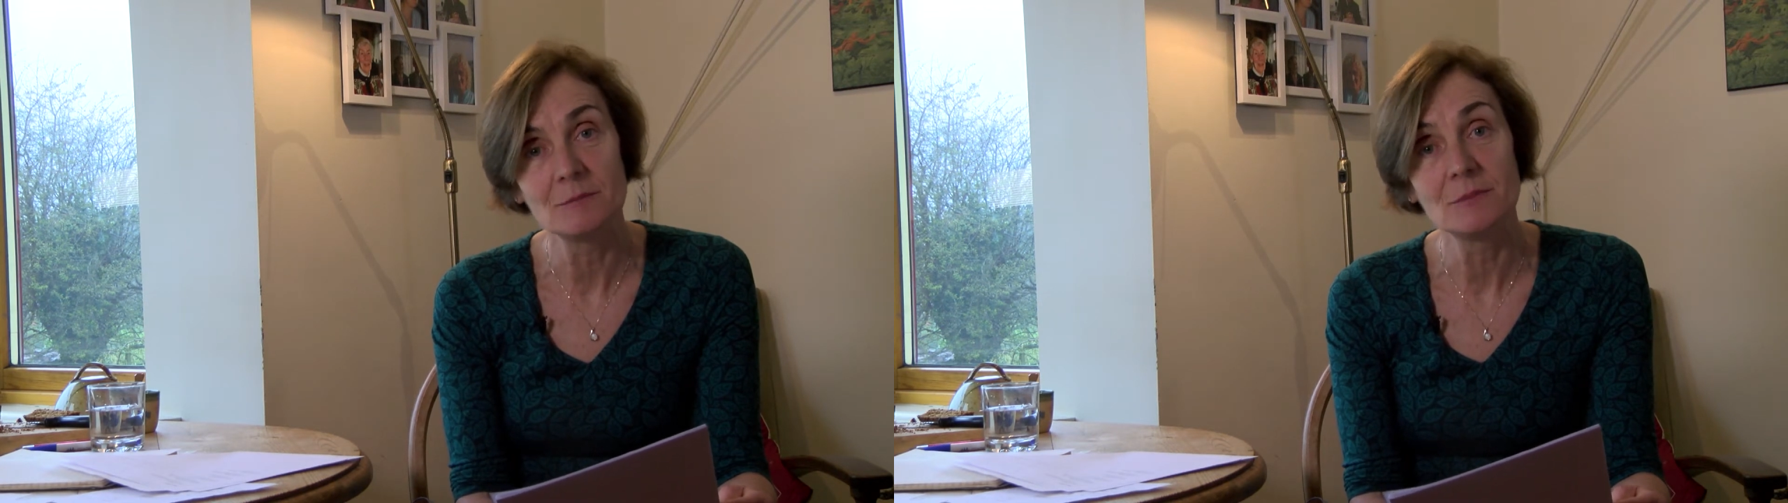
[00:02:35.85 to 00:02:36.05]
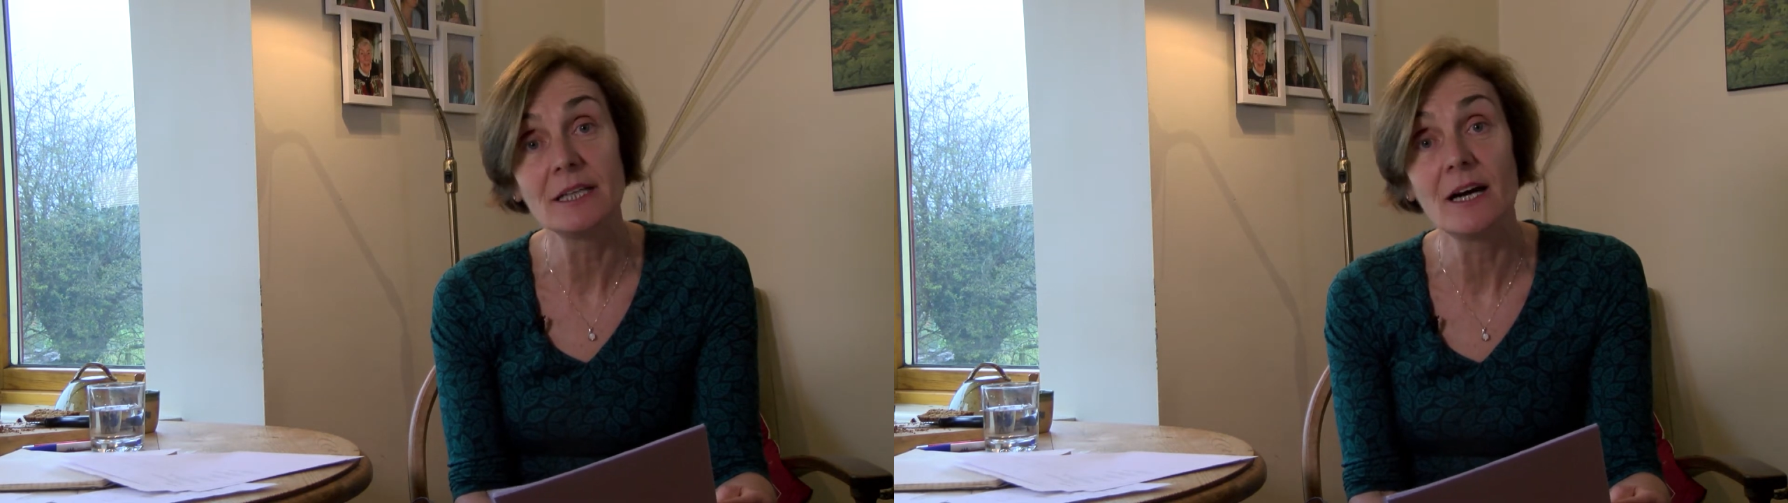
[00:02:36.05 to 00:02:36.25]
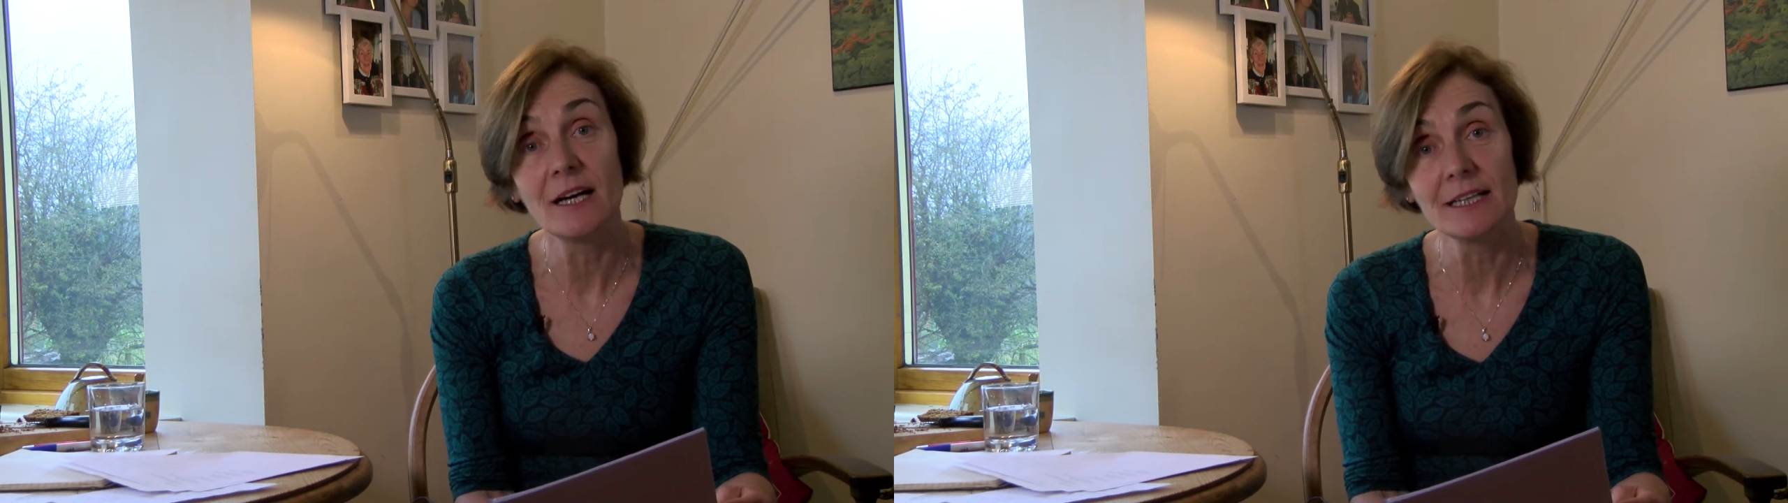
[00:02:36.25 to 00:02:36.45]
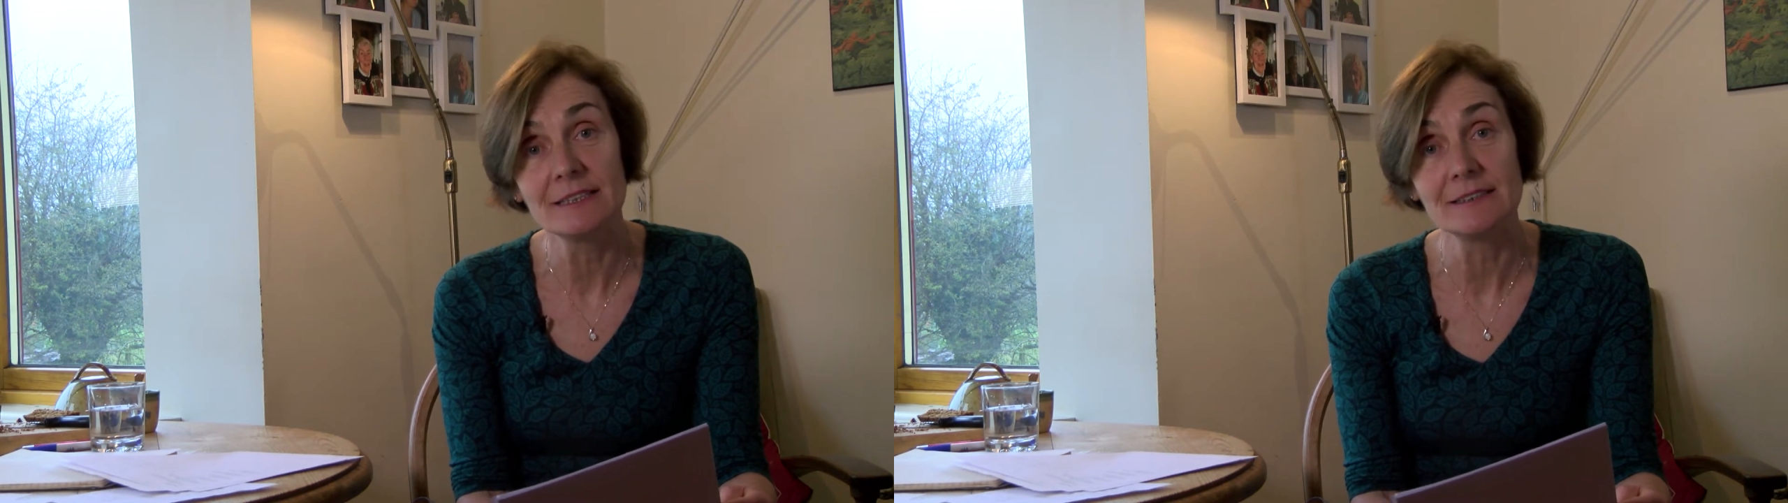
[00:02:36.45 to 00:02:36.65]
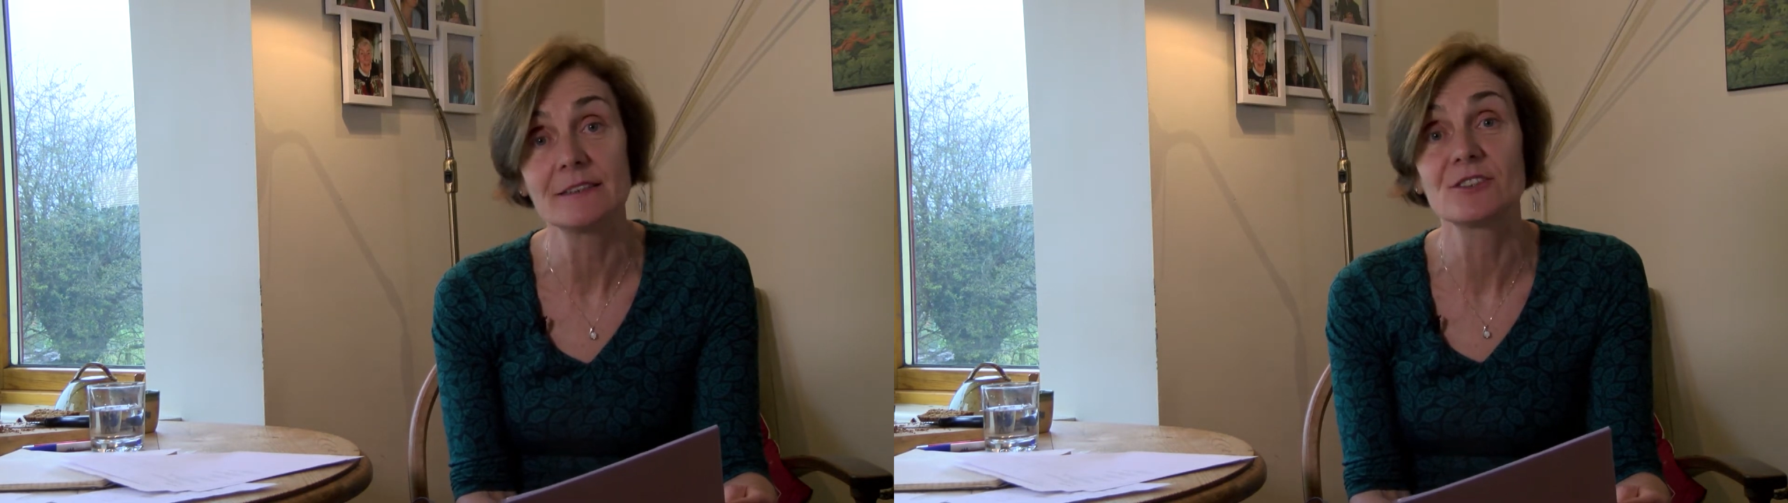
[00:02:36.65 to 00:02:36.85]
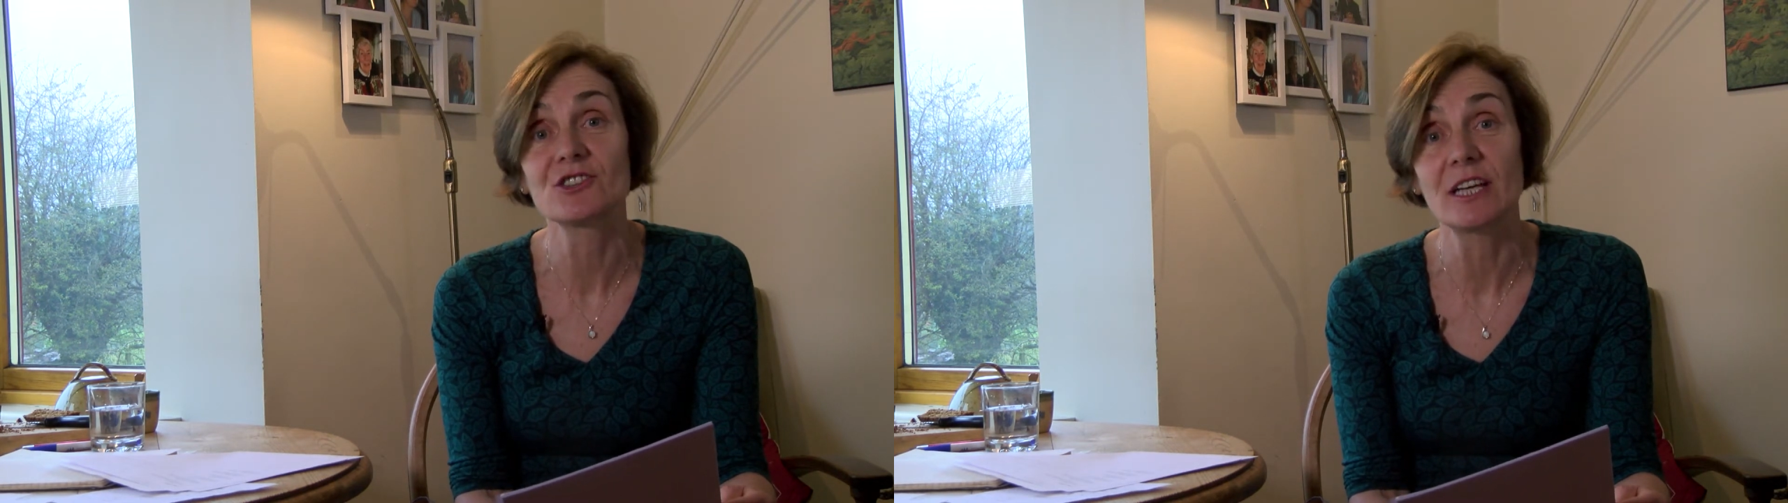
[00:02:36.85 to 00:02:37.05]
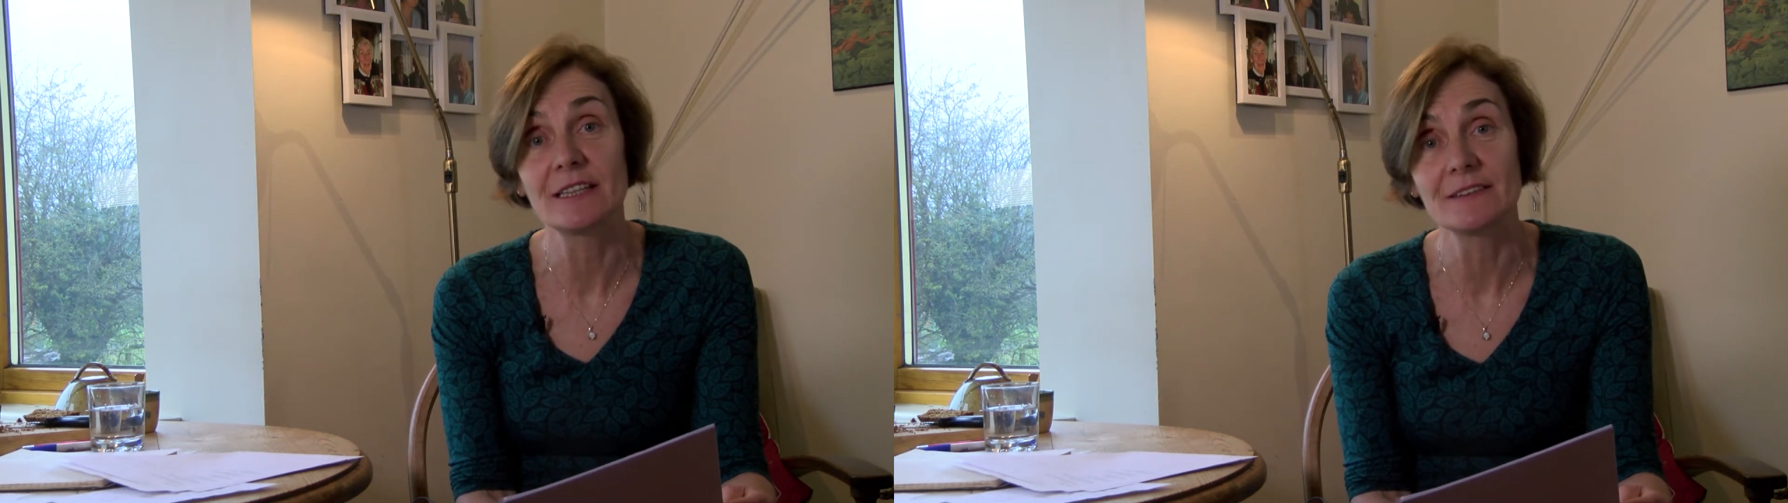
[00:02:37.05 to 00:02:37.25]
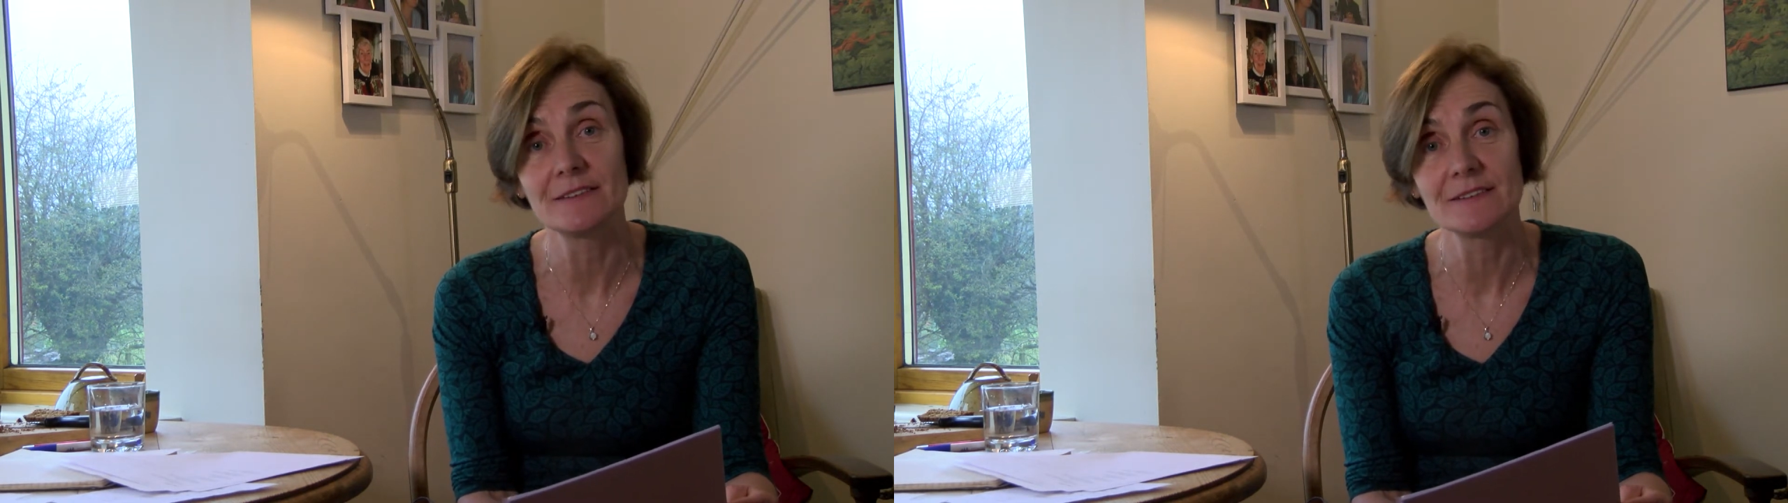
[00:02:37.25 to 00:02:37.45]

behind the sheds.